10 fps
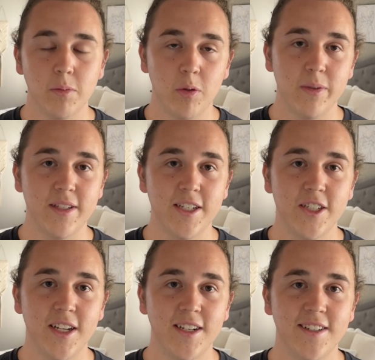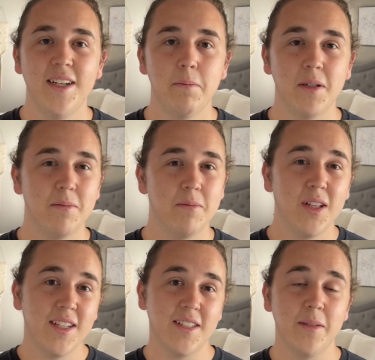position. But
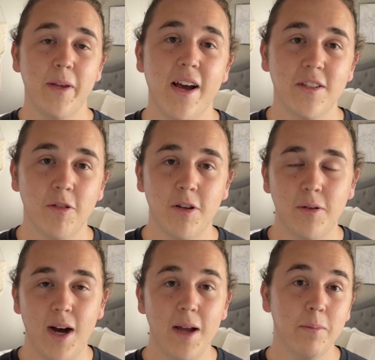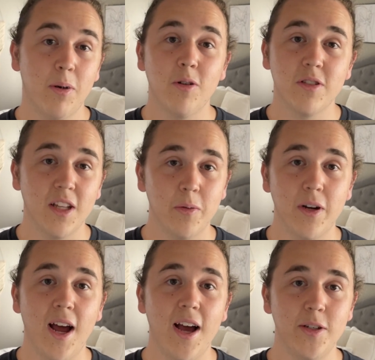really, to be honest with you, I personally would
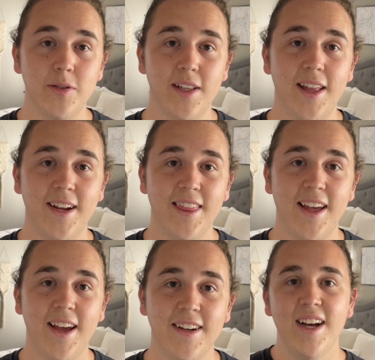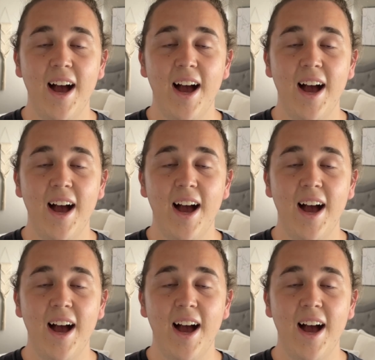not use it like that.